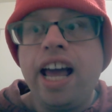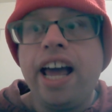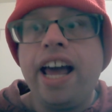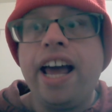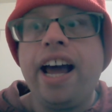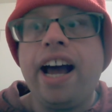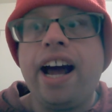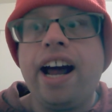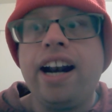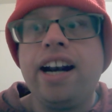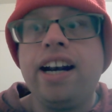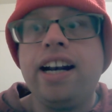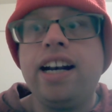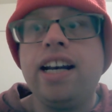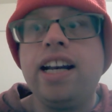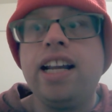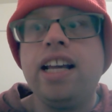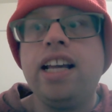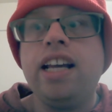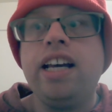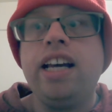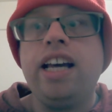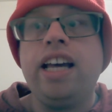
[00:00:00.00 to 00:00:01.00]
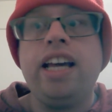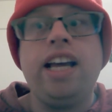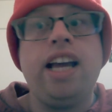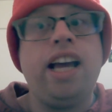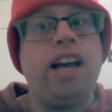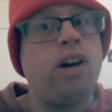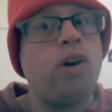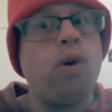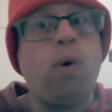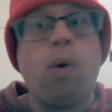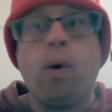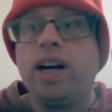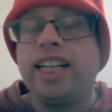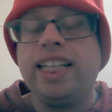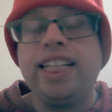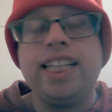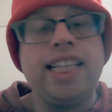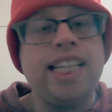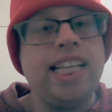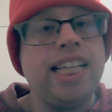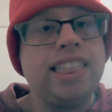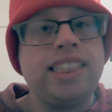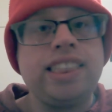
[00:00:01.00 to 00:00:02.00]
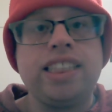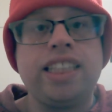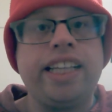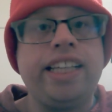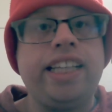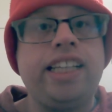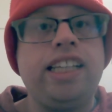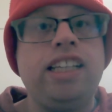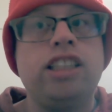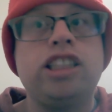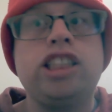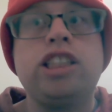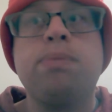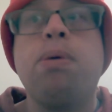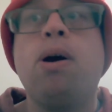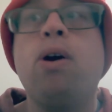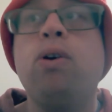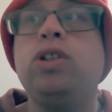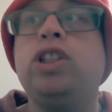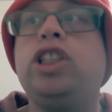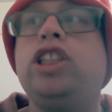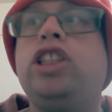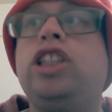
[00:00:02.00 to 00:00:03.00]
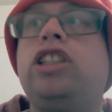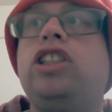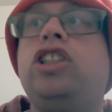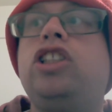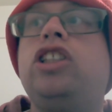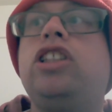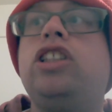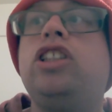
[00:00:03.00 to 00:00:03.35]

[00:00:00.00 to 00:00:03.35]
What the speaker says: And it, according to this, like, you're supposed to